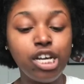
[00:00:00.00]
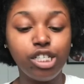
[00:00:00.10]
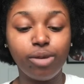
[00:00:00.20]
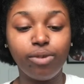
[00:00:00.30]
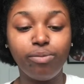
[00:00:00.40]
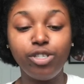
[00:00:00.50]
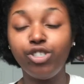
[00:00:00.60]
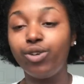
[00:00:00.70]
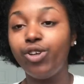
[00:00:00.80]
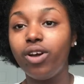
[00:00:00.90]
So I'm going to be
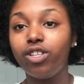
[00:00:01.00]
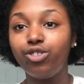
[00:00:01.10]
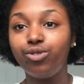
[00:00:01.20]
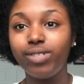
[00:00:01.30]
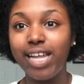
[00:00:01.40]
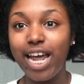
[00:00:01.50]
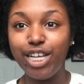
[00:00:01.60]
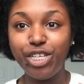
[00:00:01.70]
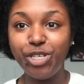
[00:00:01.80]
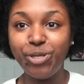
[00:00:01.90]
showing you all the tools that I
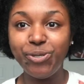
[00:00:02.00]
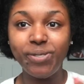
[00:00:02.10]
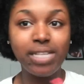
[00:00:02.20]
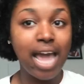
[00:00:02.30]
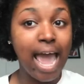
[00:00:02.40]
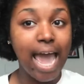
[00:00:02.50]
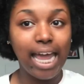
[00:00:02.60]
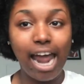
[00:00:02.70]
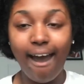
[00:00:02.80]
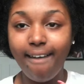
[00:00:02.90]
use
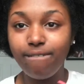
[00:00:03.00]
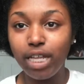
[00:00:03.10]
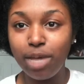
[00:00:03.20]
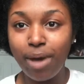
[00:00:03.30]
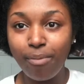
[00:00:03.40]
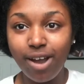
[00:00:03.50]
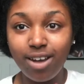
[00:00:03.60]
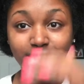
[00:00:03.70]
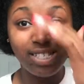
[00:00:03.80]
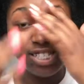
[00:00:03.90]
and how I fill in my brows.